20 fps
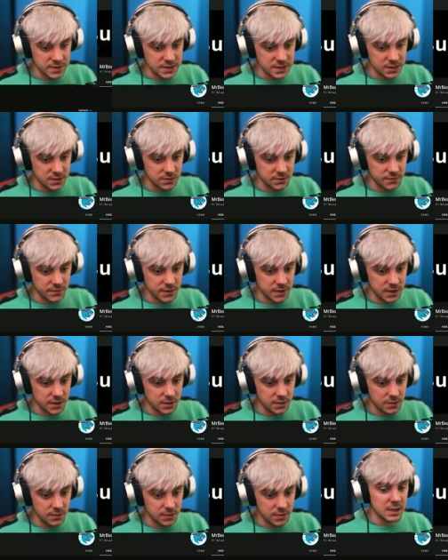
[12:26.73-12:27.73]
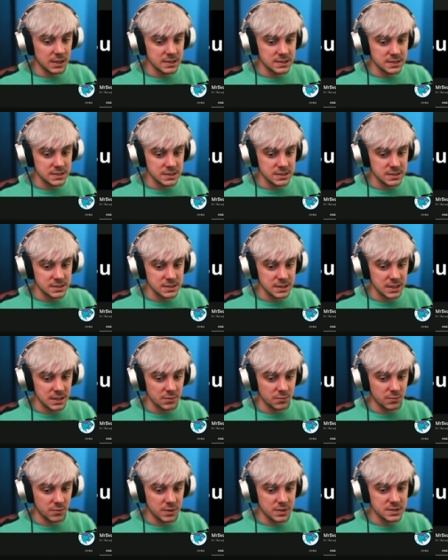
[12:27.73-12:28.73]
single video. It's insane.
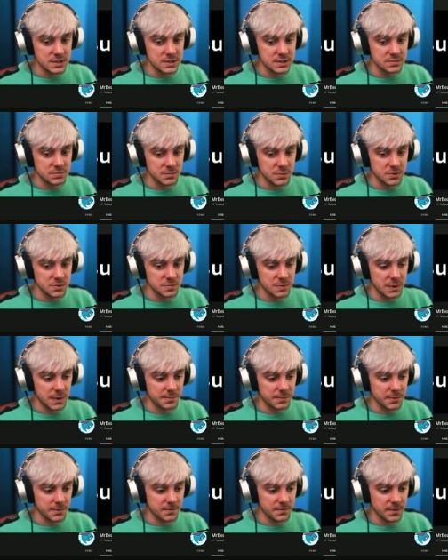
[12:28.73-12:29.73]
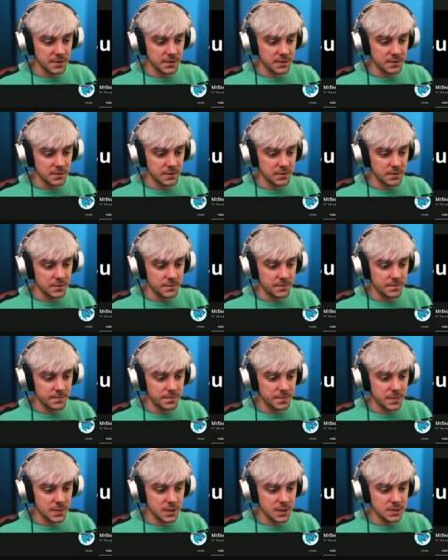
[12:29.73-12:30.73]
What is his most popular video?
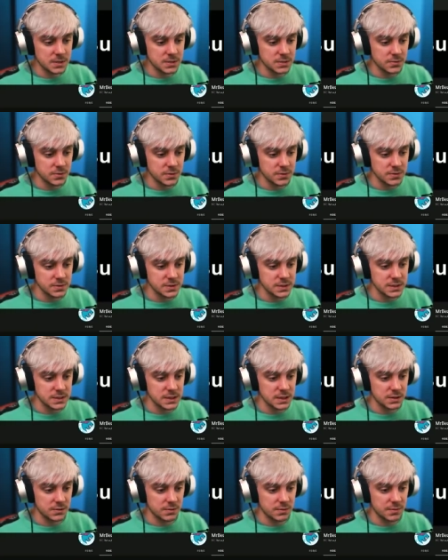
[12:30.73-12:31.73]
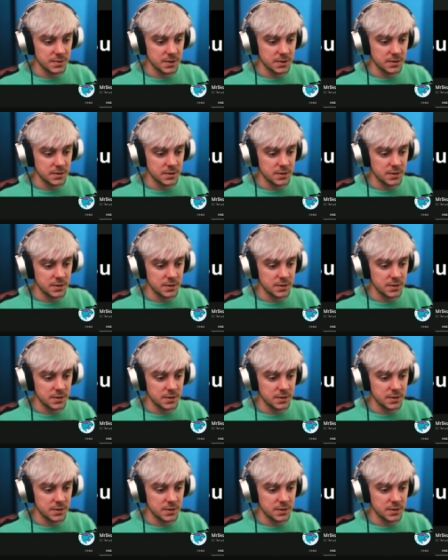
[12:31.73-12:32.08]
263 million.